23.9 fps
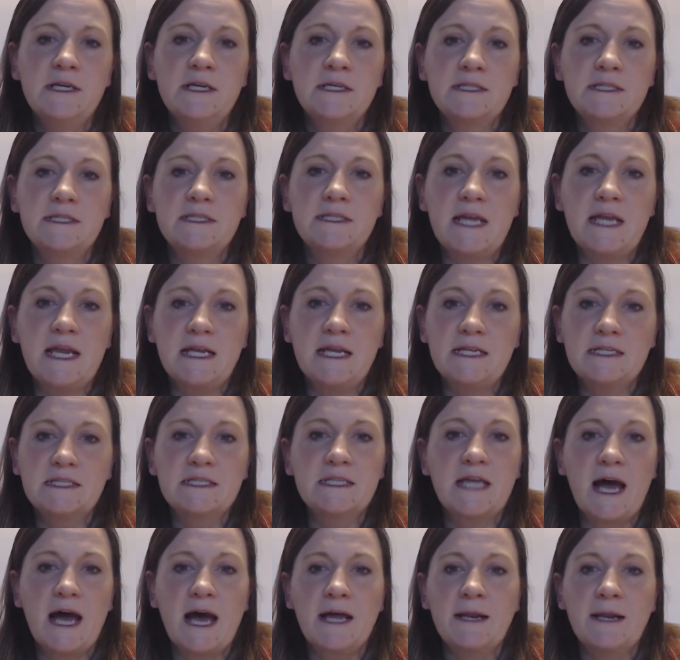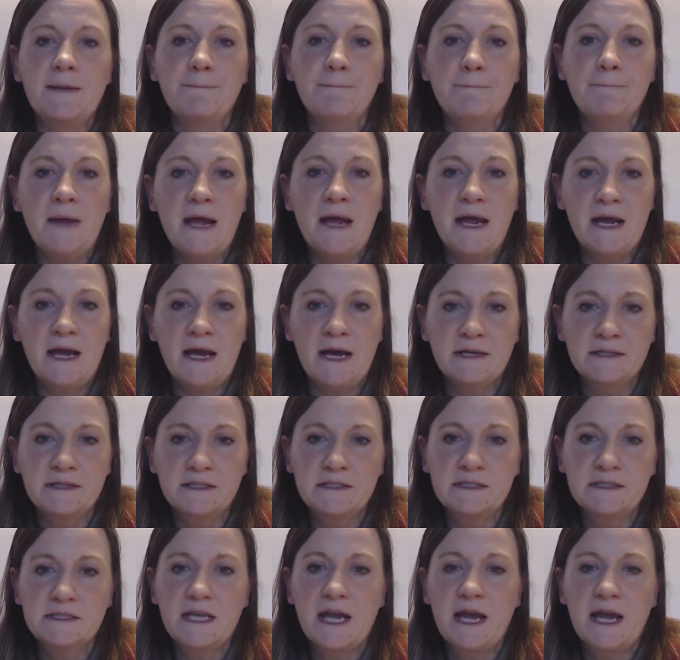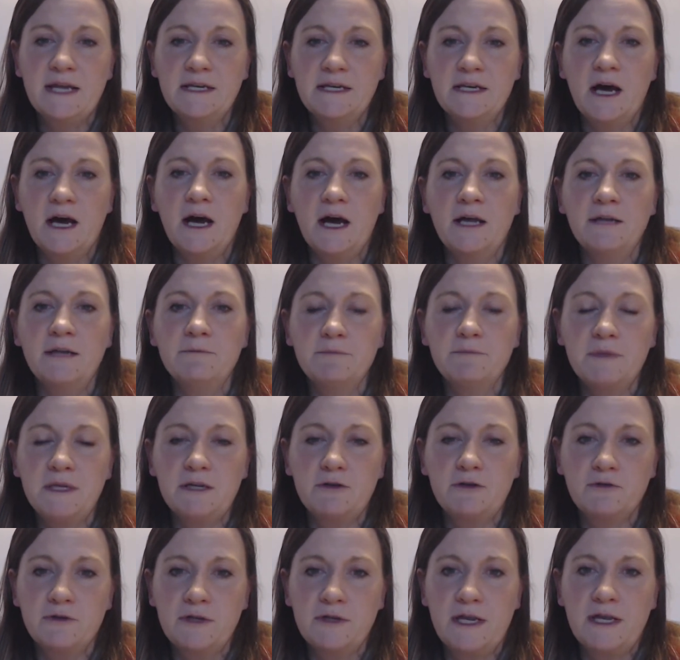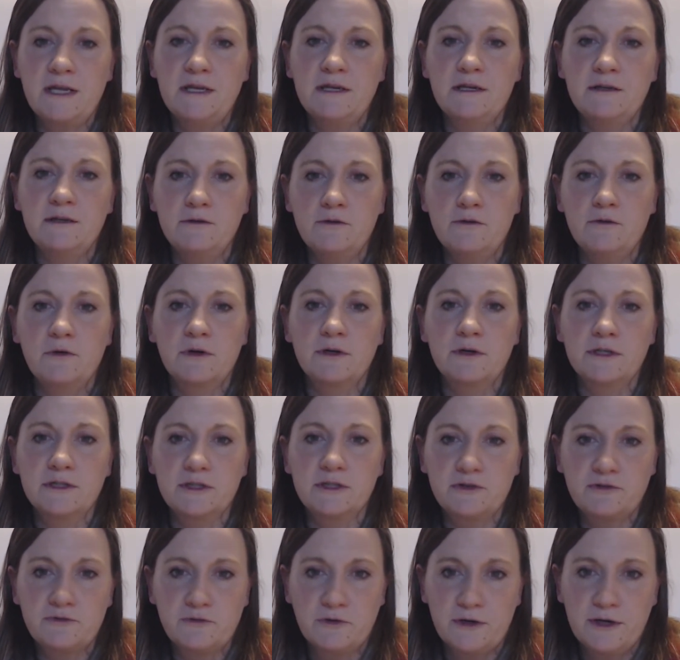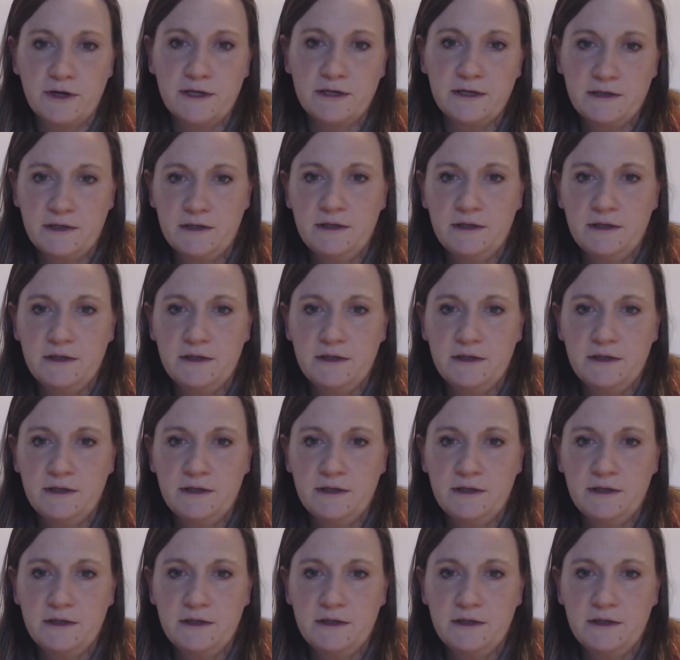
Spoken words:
states that mass cannot be created nor destroyed,